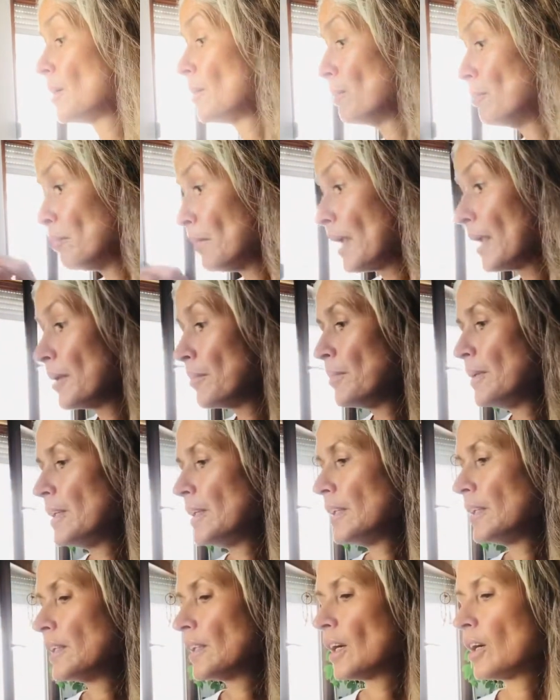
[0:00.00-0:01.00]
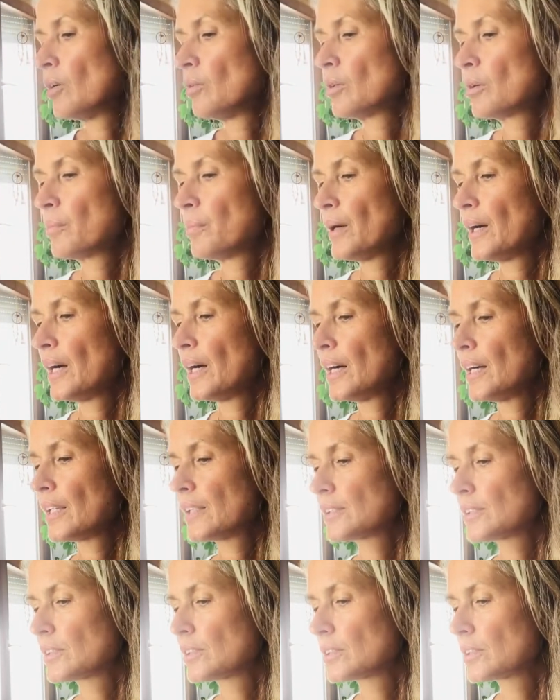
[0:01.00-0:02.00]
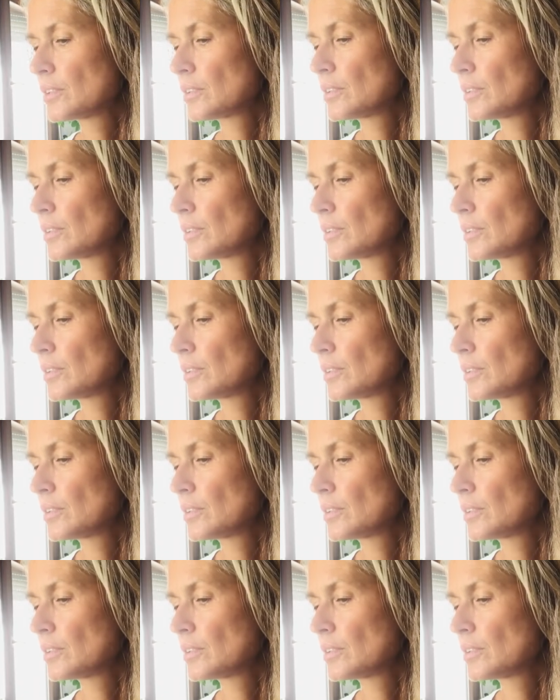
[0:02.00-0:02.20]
maybe in our past,